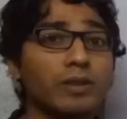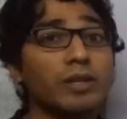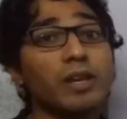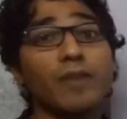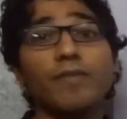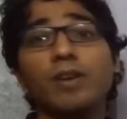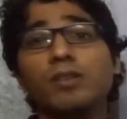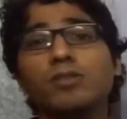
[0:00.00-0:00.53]
The
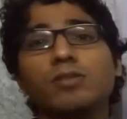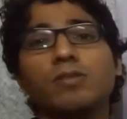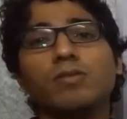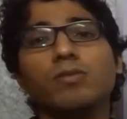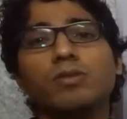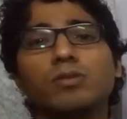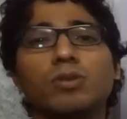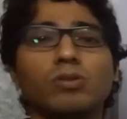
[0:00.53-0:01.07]
definition
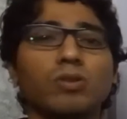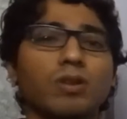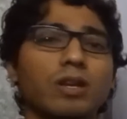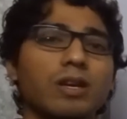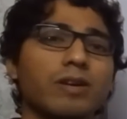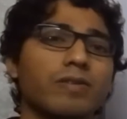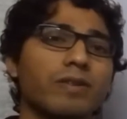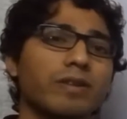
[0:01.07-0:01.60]
of goods not
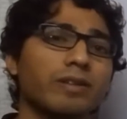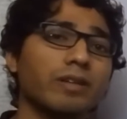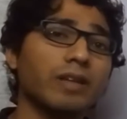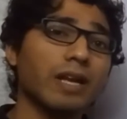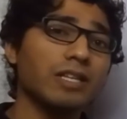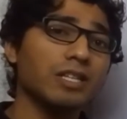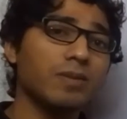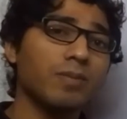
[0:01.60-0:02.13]
only covers the
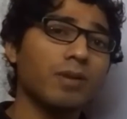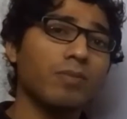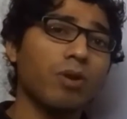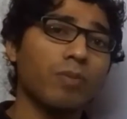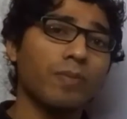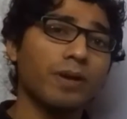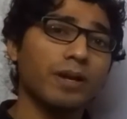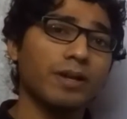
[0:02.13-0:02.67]
tangible
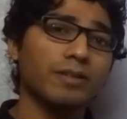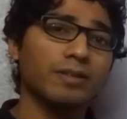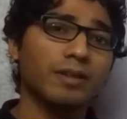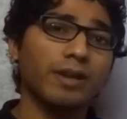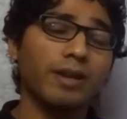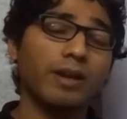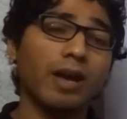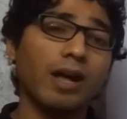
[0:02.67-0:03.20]
properties,
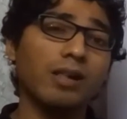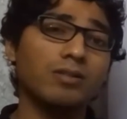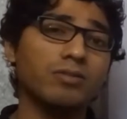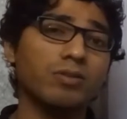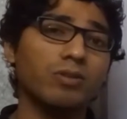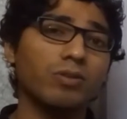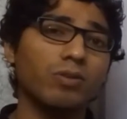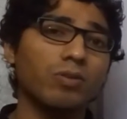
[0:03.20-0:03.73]
it
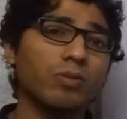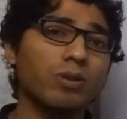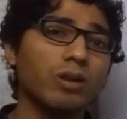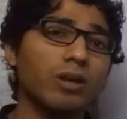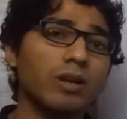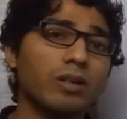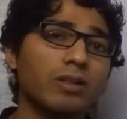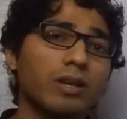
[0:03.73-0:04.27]
also includes
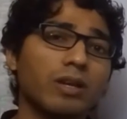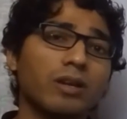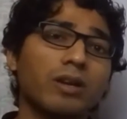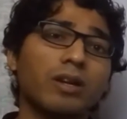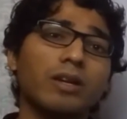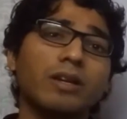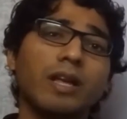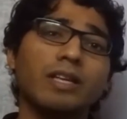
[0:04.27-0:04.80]
the
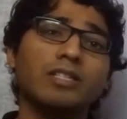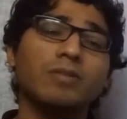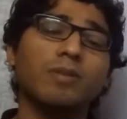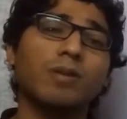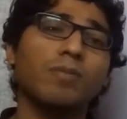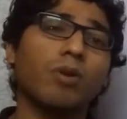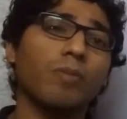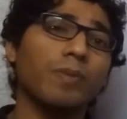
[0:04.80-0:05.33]

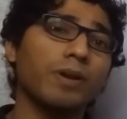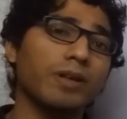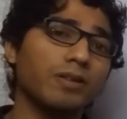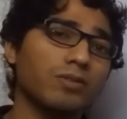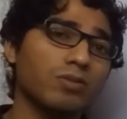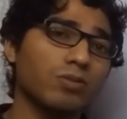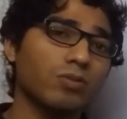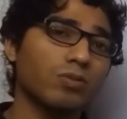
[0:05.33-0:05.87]
intangible
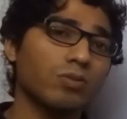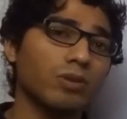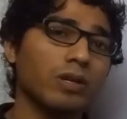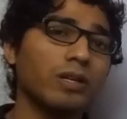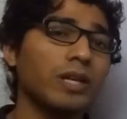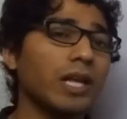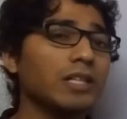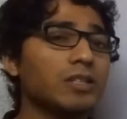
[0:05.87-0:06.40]
properties too.
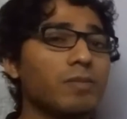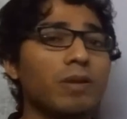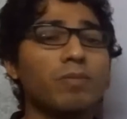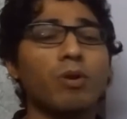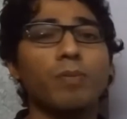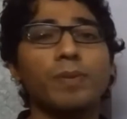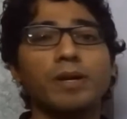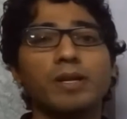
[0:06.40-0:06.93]
Intangible
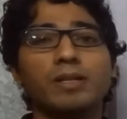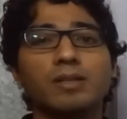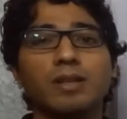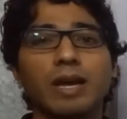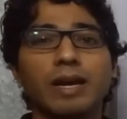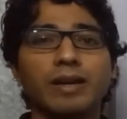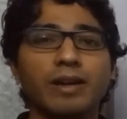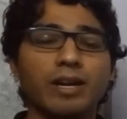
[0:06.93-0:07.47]

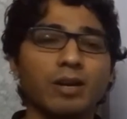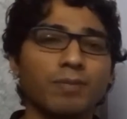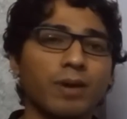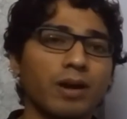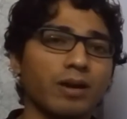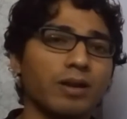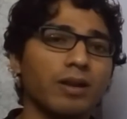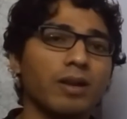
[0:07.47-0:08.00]
properties like
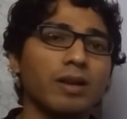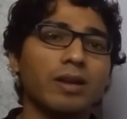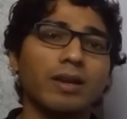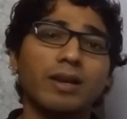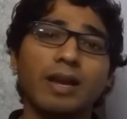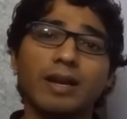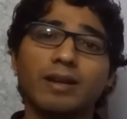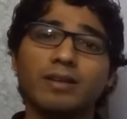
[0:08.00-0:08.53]
trademark,
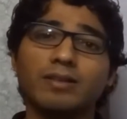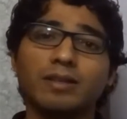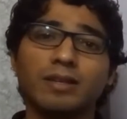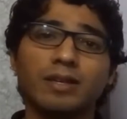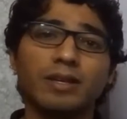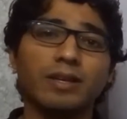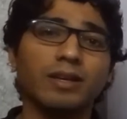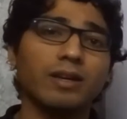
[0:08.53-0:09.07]

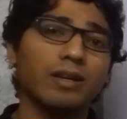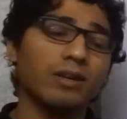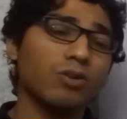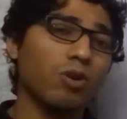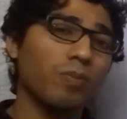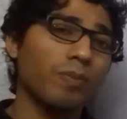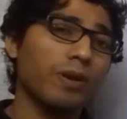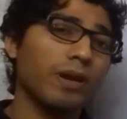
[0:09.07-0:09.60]
electricity,
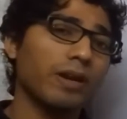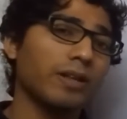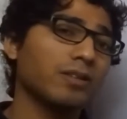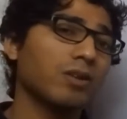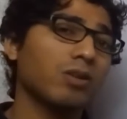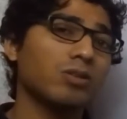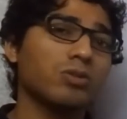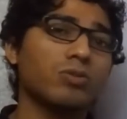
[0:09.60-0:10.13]
and copyright
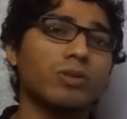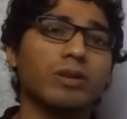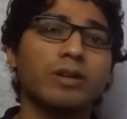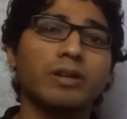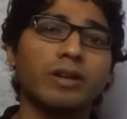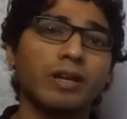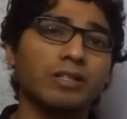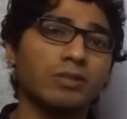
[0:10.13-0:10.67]
is also
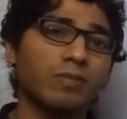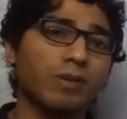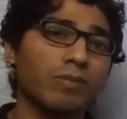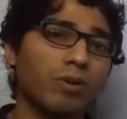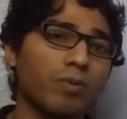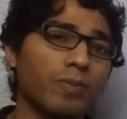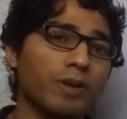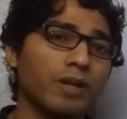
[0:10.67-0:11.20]
an intangible
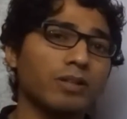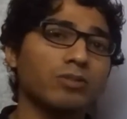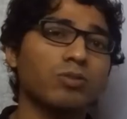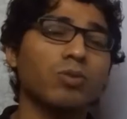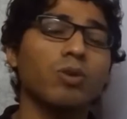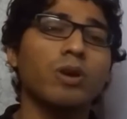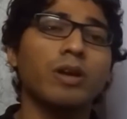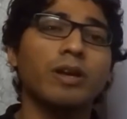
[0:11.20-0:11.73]
property.
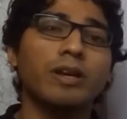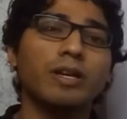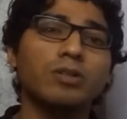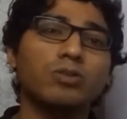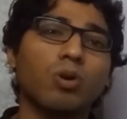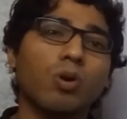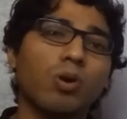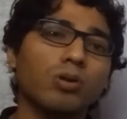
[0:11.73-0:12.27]
So
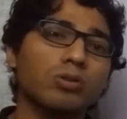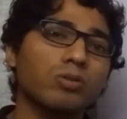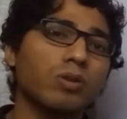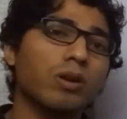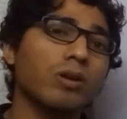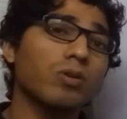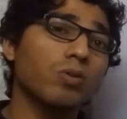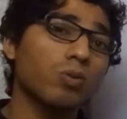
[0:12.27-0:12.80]
it's
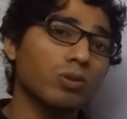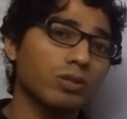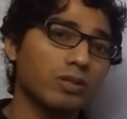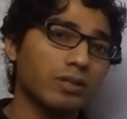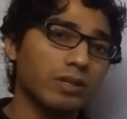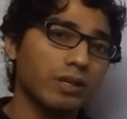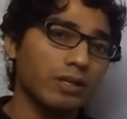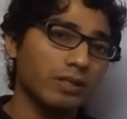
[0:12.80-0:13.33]
also a
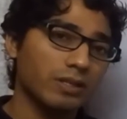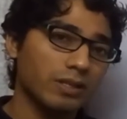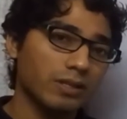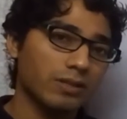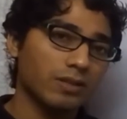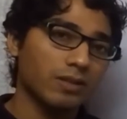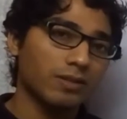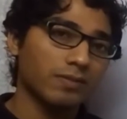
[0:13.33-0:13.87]
goods in
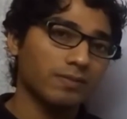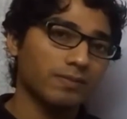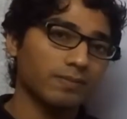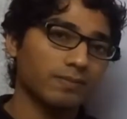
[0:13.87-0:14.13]
GST.